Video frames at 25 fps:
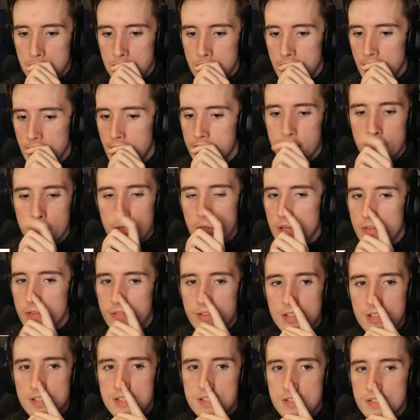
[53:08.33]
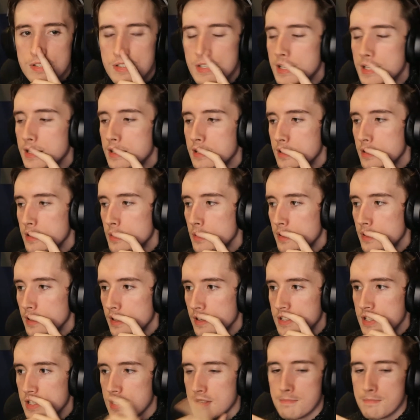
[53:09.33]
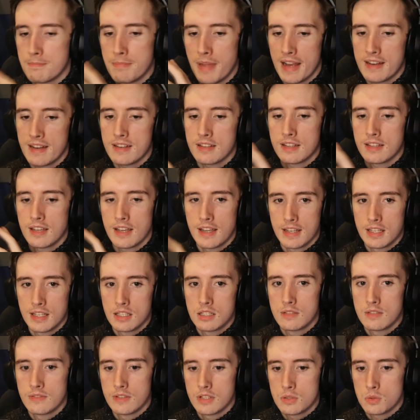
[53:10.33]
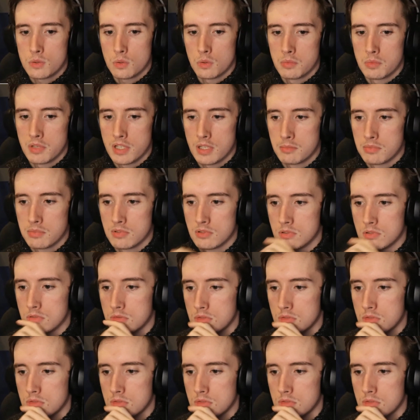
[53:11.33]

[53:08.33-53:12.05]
I don't know if it'd succeed in doing that because it's bad at getting individual people,